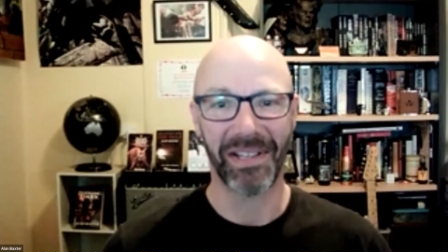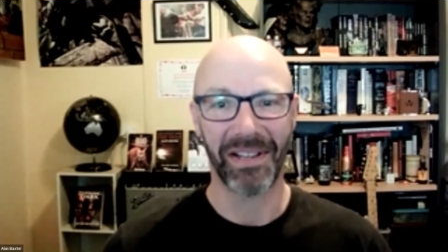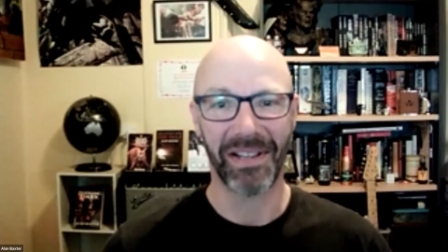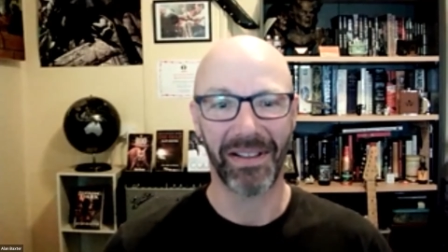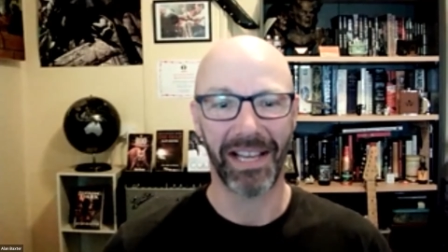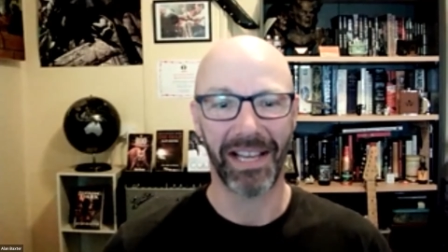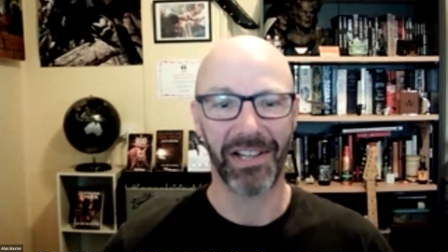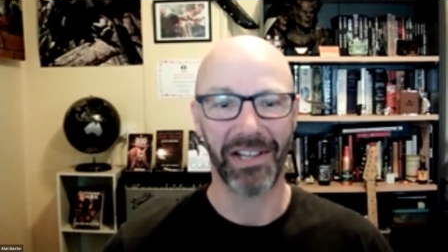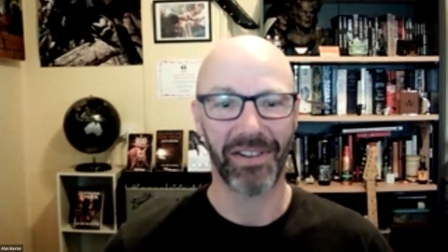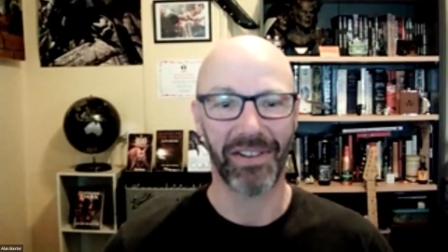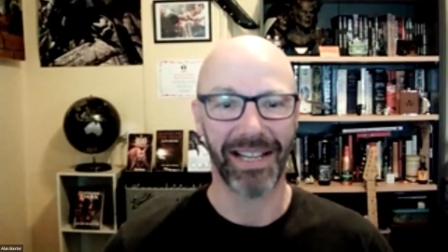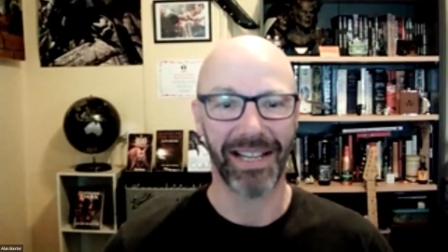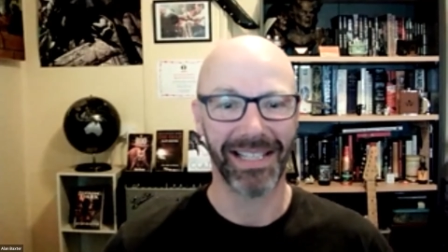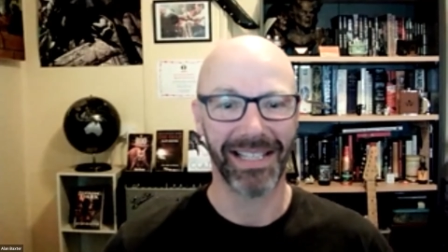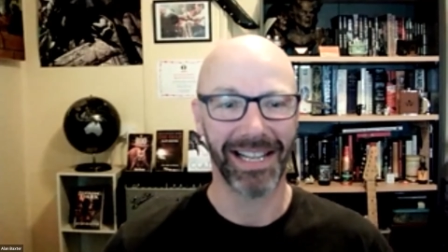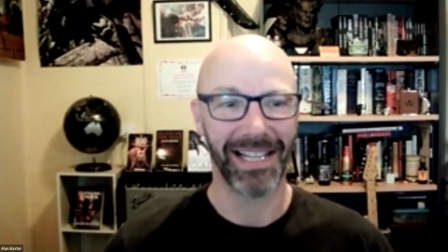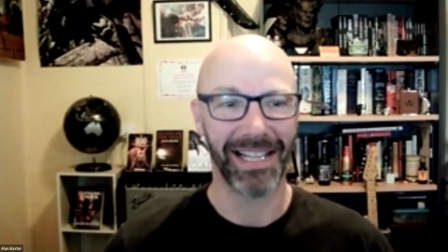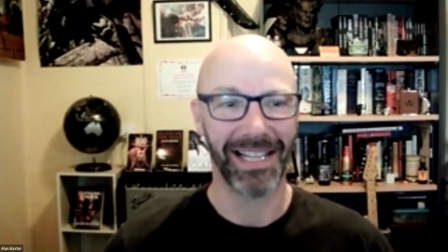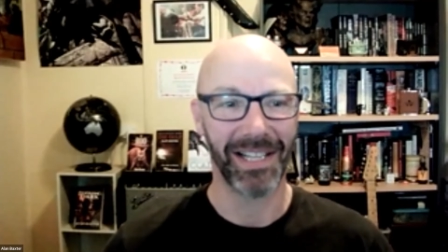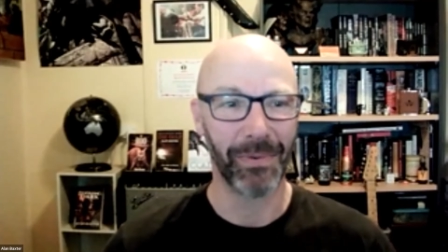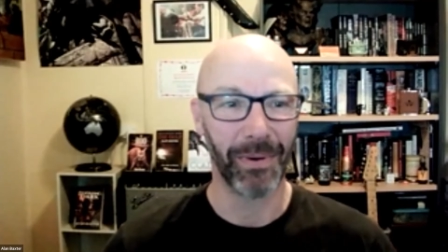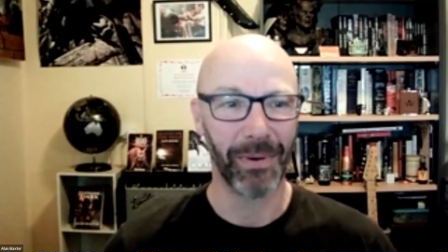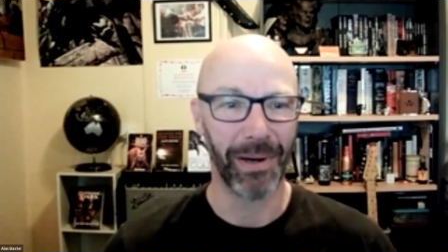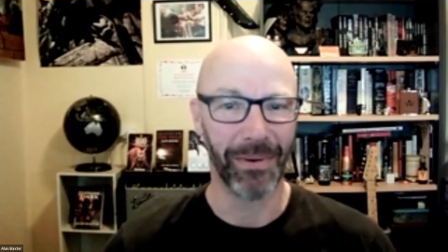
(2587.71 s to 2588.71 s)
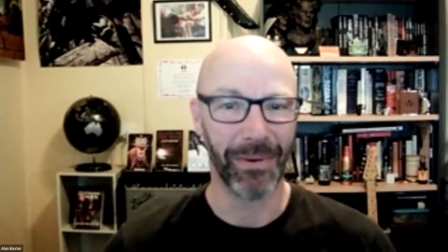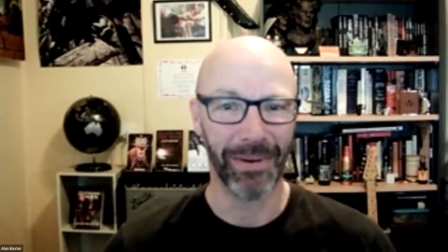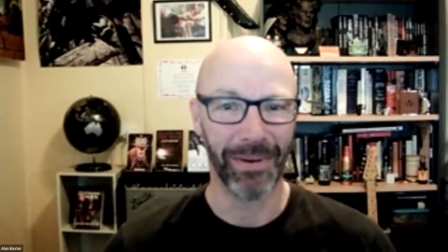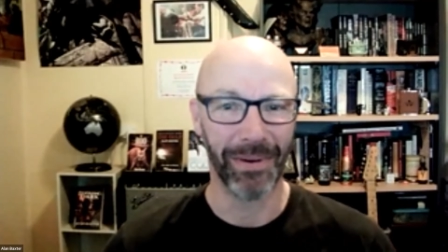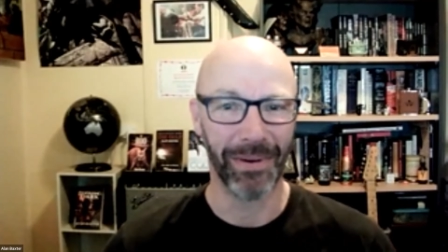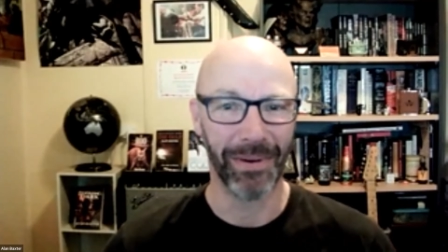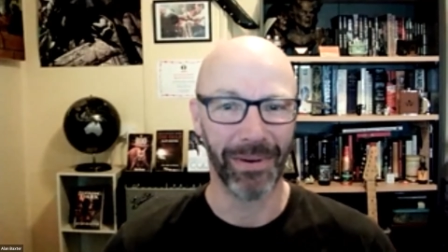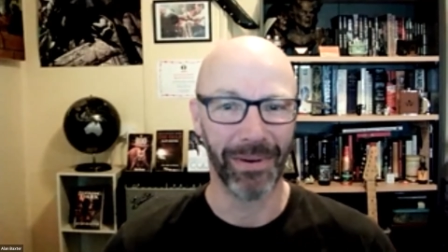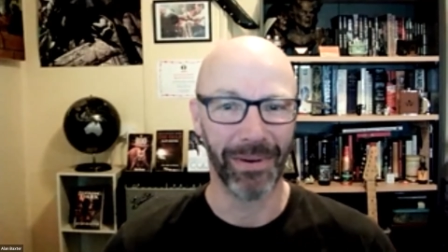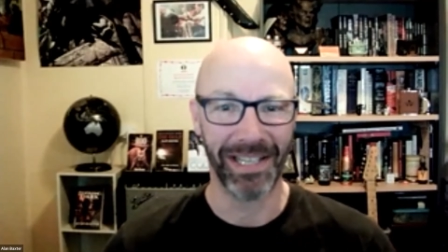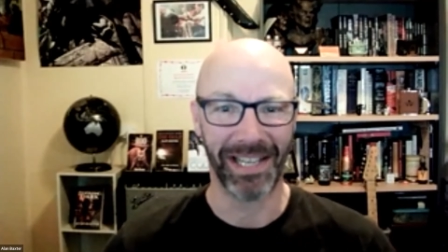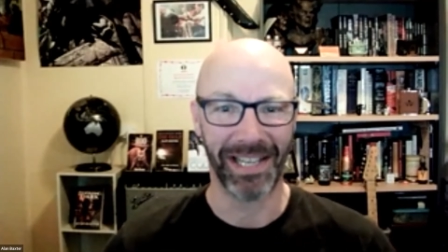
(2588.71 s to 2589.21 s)
So that translates well
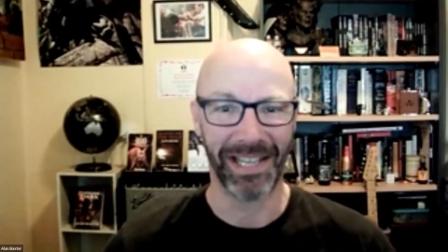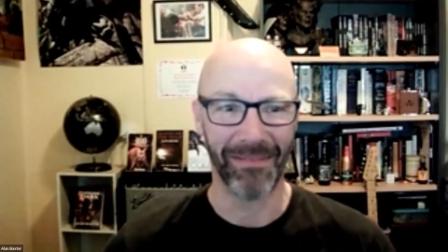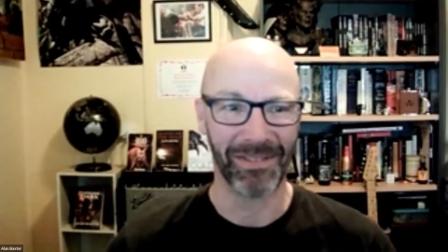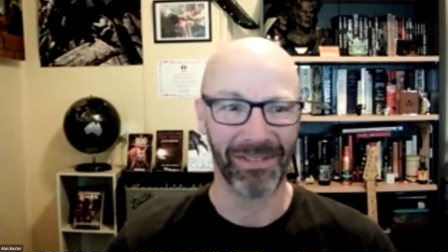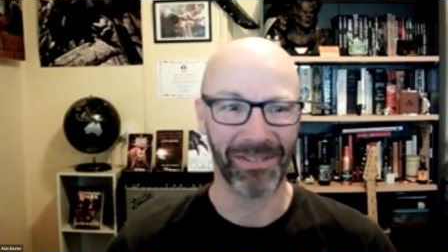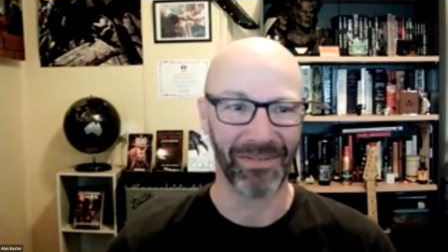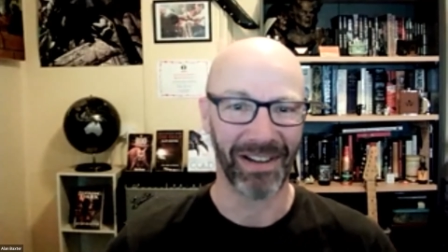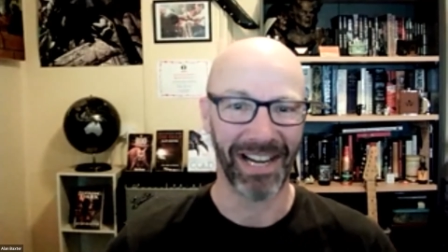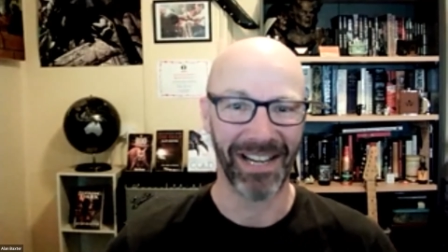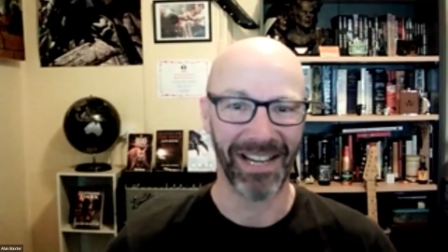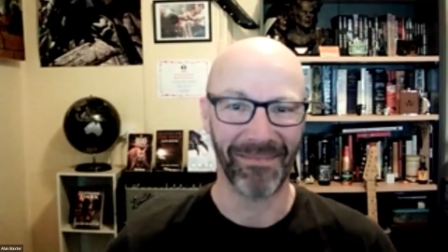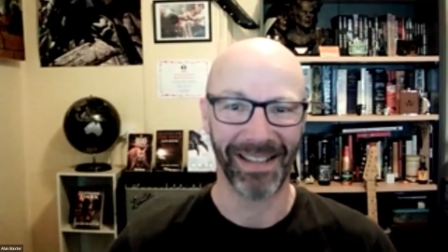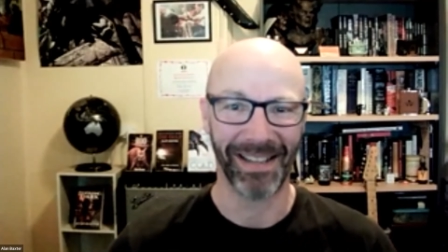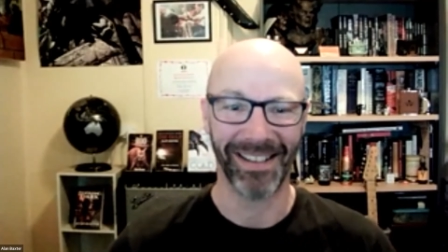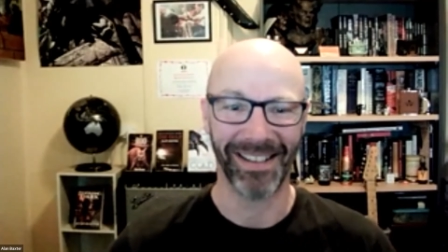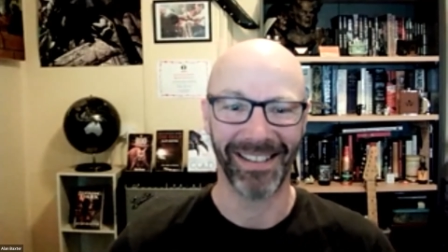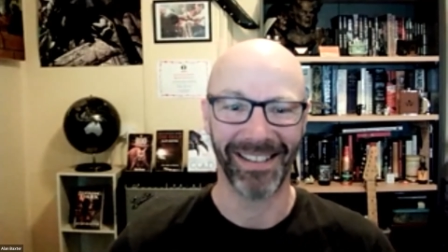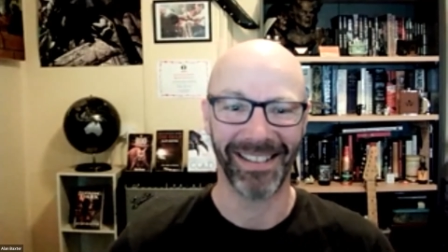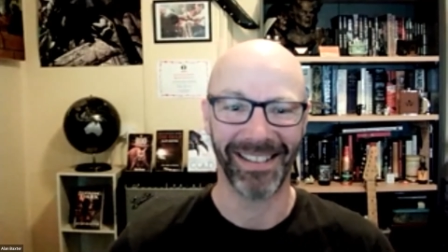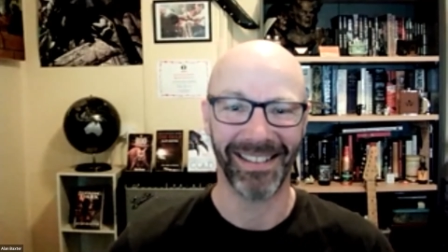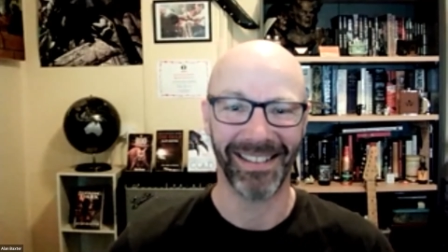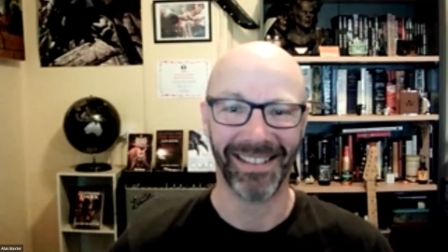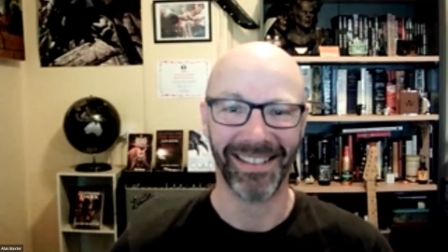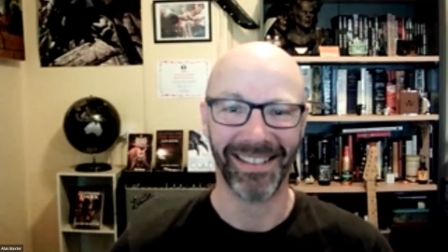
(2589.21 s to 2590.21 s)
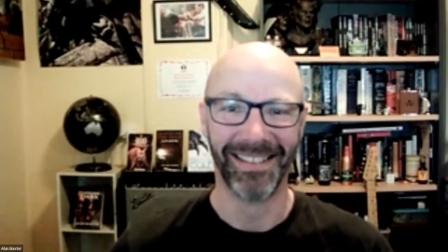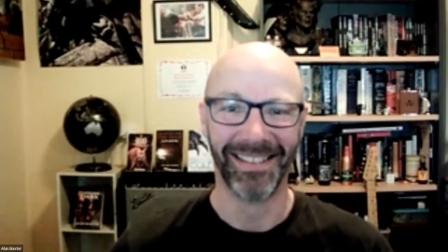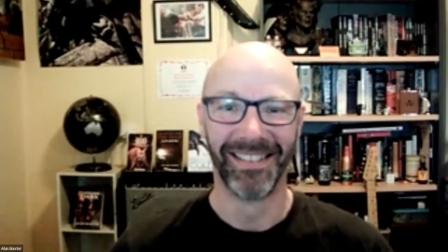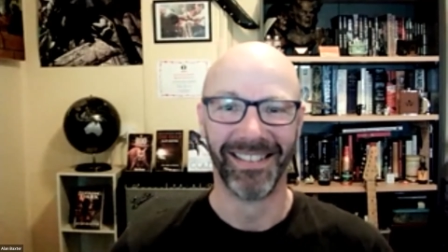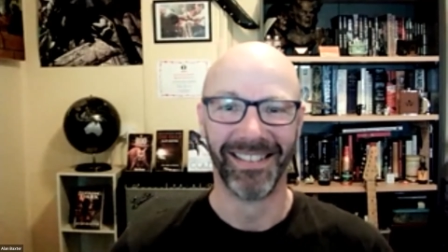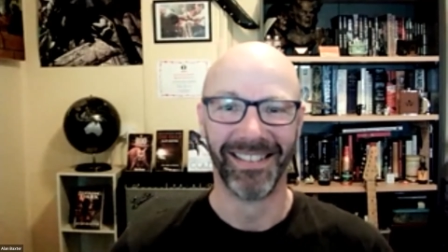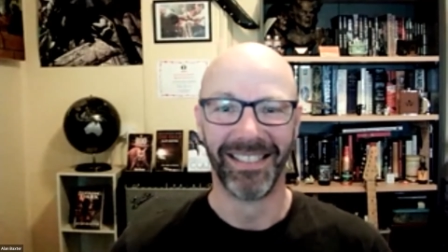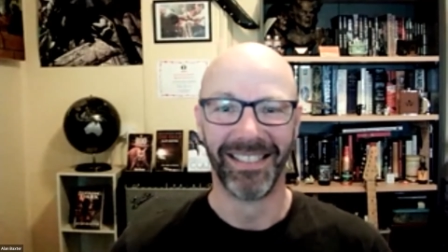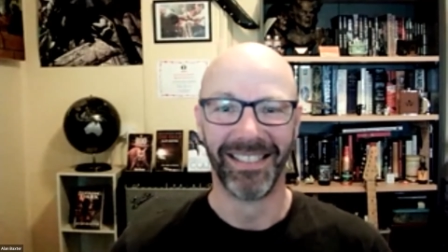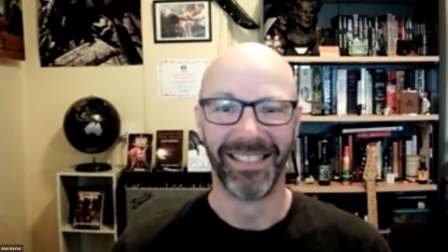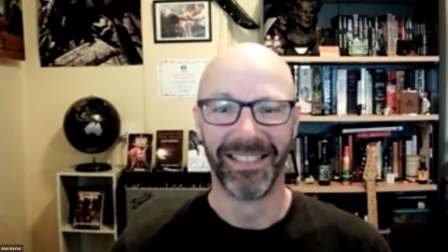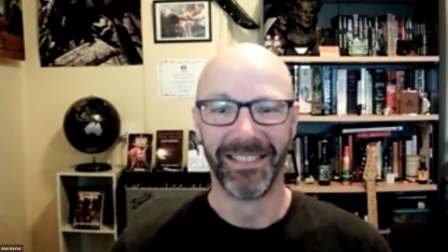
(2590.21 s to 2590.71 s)
when you come to write about
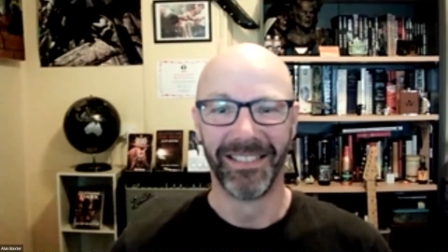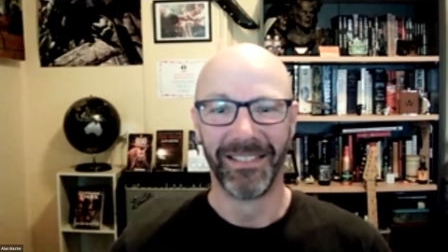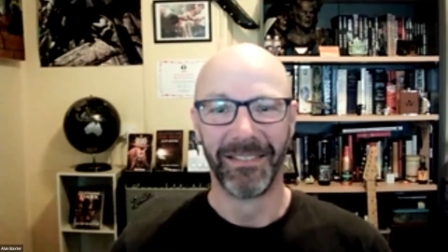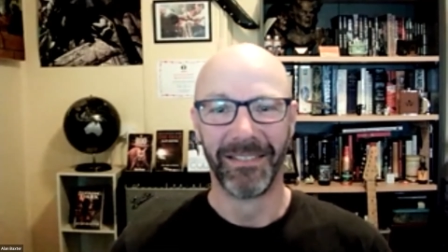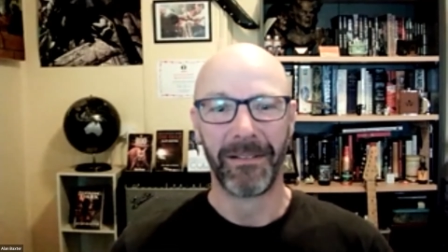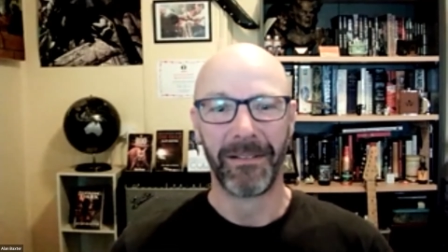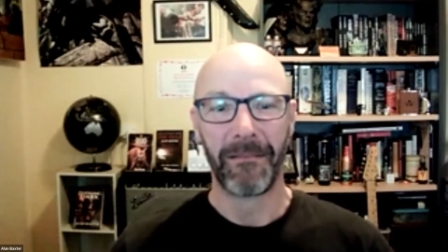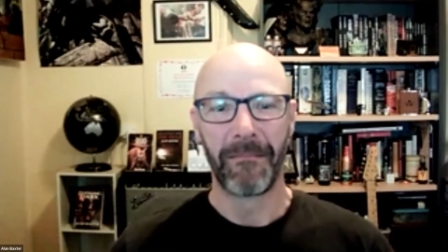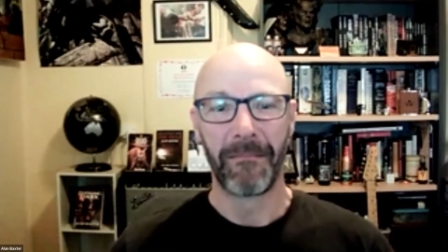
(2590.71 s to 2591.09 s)
it.